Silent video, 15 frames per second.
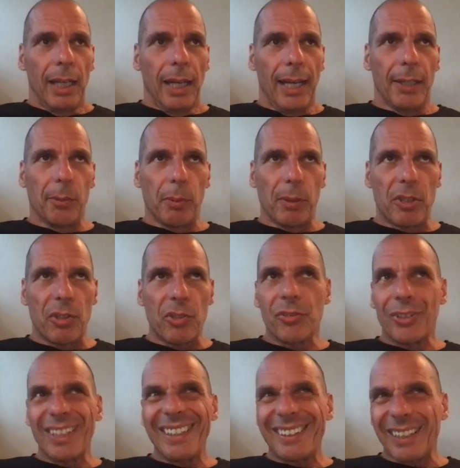and which is
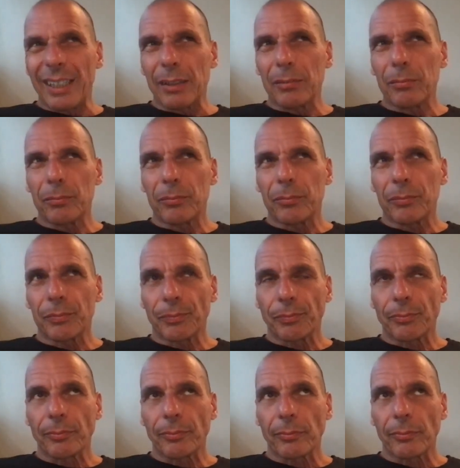treating
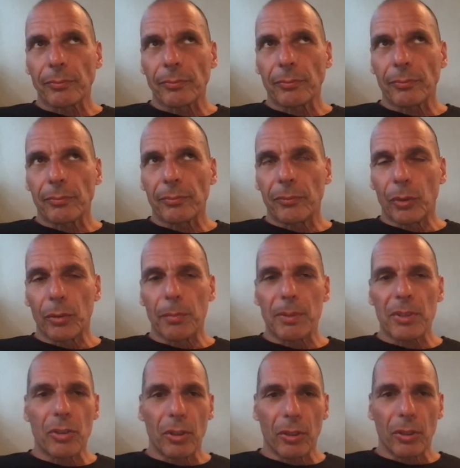North
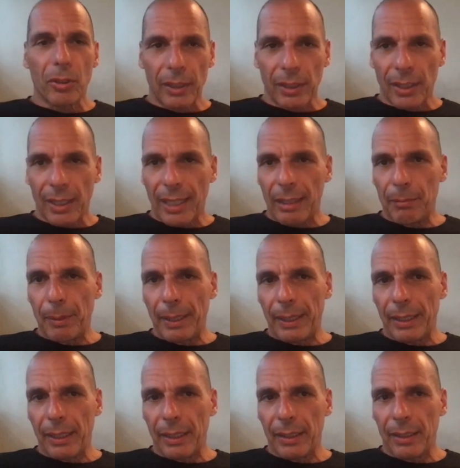Macedonia,
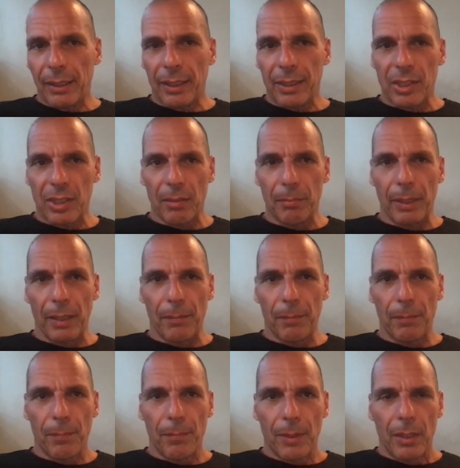Albania, and Serbia
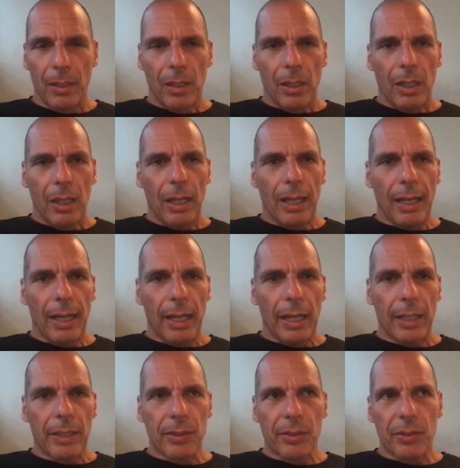
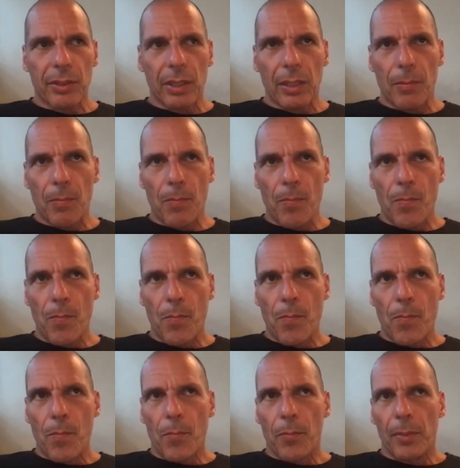as
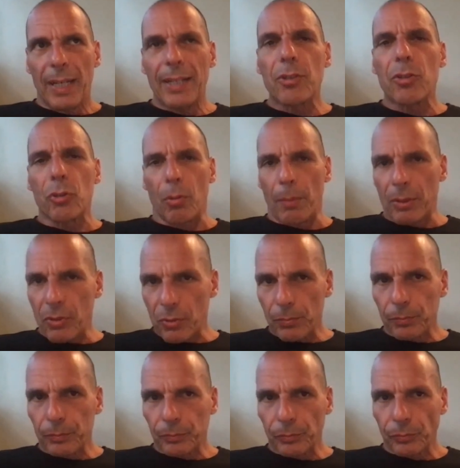instruments
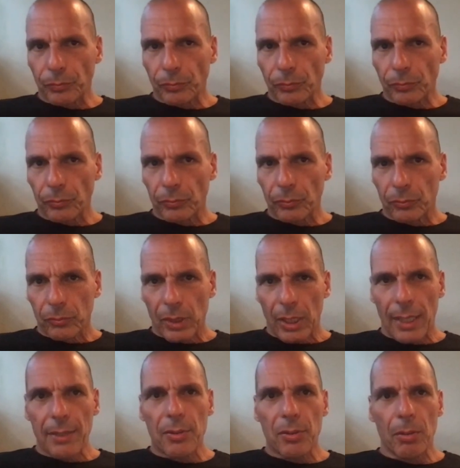
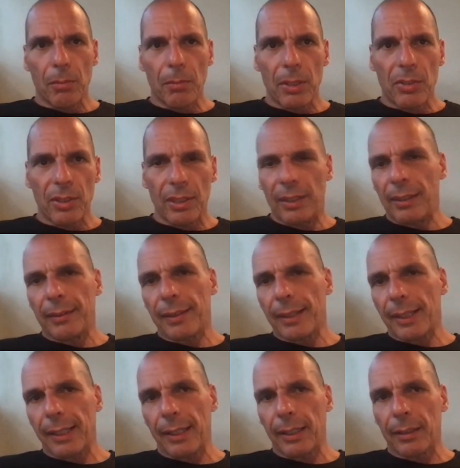in
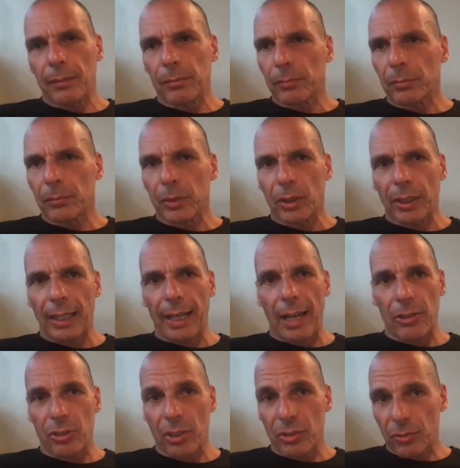internal
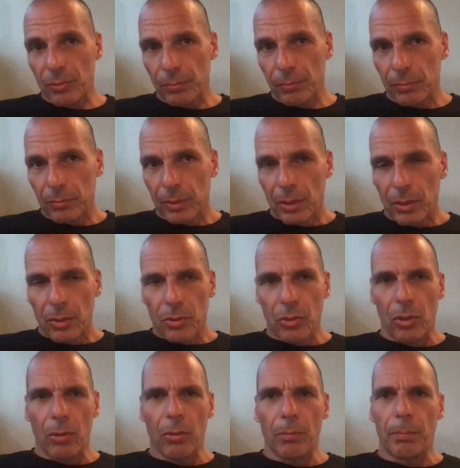clashes.
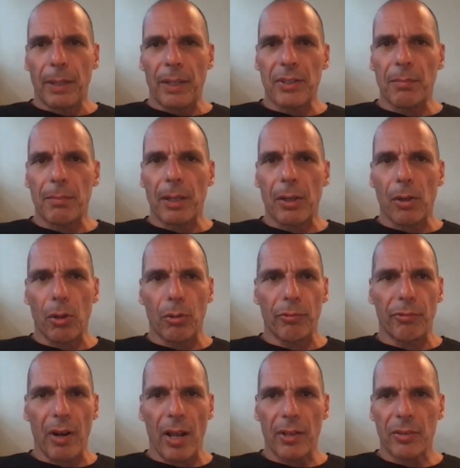So President Macron
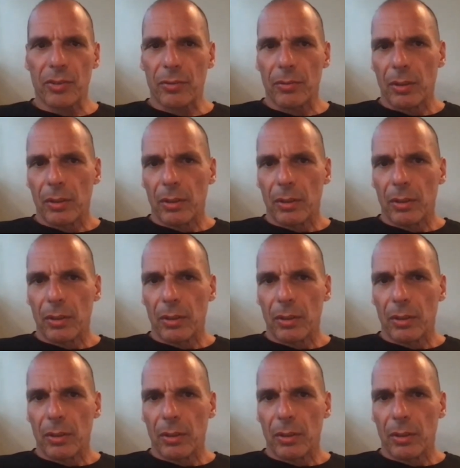of France